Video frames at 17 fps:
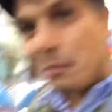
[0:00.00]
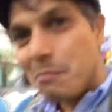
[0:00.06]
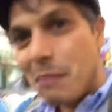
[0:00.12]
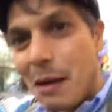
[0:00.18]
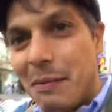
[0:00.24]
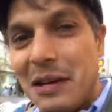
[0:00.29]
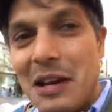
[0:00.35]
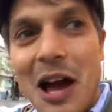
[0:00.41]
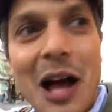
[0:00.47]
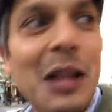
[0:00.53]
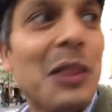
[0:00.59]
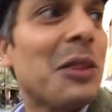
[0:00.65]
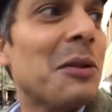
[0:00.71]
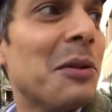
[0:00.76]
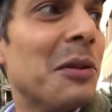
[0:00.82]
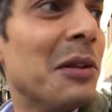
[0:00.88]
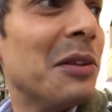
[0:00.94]
Maybe
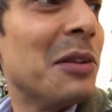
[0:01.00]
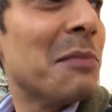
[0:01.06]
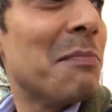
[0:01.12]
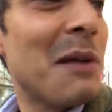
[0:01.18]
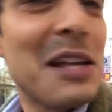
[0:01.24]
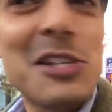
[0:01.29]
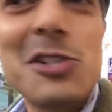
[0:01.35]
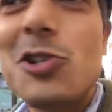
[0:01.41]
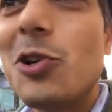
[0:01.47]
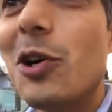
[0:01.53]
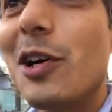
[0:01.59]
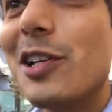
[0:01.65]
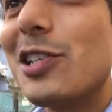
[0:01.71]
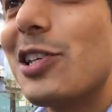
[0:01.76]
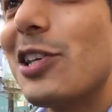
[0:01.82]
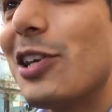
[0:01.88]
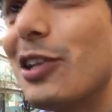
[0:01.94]
not the, the best
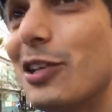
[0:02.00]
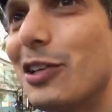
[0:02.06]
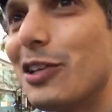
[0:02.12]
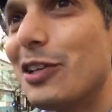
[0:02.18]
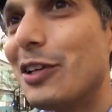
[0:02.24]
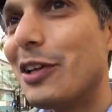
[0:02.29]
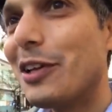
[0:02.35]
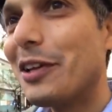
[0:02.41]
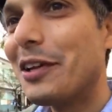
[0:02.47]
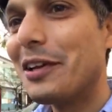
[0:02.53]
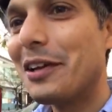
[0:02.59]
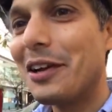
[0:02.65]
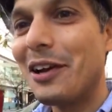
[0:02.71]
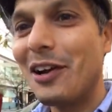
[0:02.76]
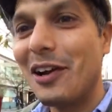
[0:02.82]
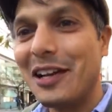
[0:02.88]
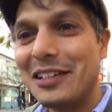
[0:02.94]
choice.
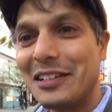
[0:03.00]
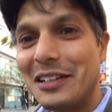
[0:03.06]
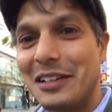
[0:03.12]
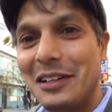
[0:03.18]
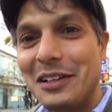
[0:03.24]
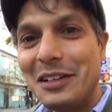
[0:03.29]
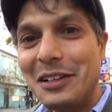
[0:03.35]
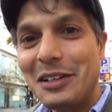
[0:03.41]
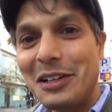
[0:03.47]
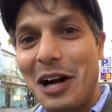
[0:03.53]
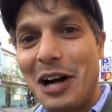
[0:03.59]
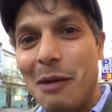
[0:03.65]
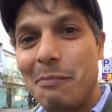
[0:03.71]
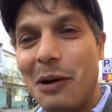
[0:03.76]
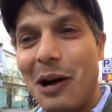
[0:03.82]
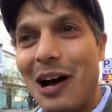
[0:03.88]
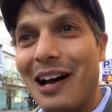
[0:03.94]
All right,
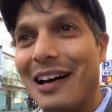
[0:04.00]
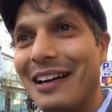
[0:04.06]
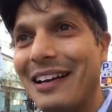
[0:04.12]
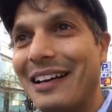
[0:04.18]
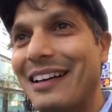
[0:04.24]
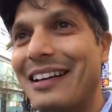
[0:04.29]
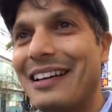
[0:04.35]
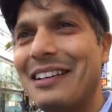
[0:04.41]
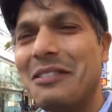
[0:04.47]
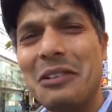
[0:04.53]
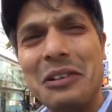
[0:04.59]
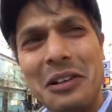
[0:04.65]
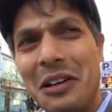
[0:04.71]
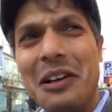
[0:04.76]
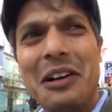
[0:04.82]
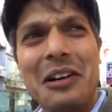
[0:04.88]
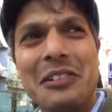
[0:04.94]
kanpai,
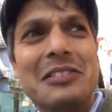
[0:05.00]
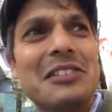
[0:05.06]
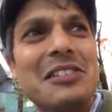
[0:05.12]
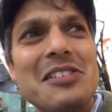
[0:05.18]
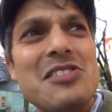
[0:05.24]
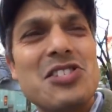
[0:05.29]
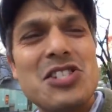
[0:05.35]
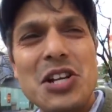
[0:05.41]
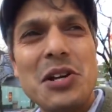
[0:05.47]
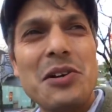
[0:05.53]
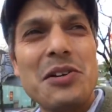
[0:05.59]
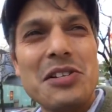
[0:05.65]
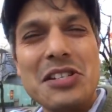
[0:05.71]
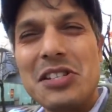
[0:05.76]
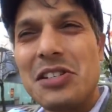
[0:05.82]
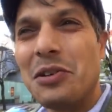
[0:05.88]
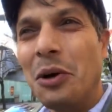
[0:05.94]
or uh,
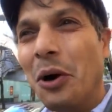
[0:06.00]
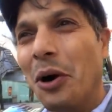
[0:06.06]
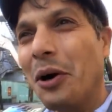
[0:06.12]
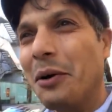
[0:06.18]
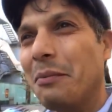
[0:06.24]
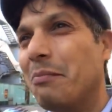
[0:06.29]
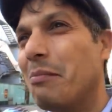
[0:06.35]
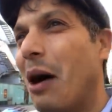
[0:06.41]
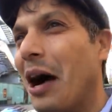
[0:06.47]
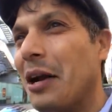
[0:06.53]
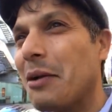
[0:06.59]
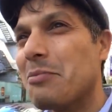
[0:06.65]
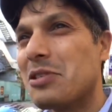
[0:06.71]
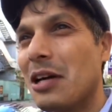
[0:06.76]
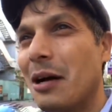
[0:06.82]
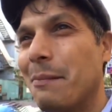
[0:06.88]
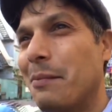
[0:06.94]
cheers, or
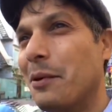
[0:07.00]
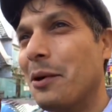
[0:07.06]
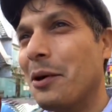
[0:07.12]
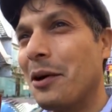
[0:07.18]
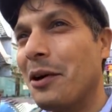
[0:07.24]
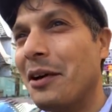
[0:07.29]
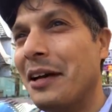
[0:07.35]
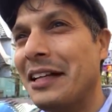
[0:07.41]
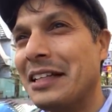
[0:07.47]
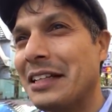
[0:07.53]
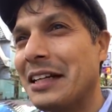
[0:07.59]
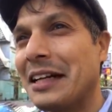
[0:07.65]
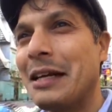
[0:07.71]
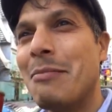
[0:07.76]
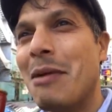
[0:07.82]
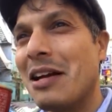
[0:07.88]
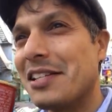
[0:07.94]
bottoms up, or
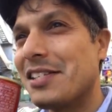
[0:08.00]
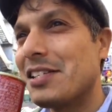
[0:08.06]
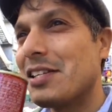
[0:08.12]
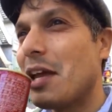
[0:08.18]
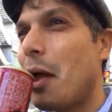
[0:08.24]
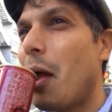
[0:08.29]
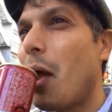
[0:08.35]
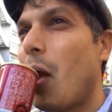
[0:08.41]
itadakimasu.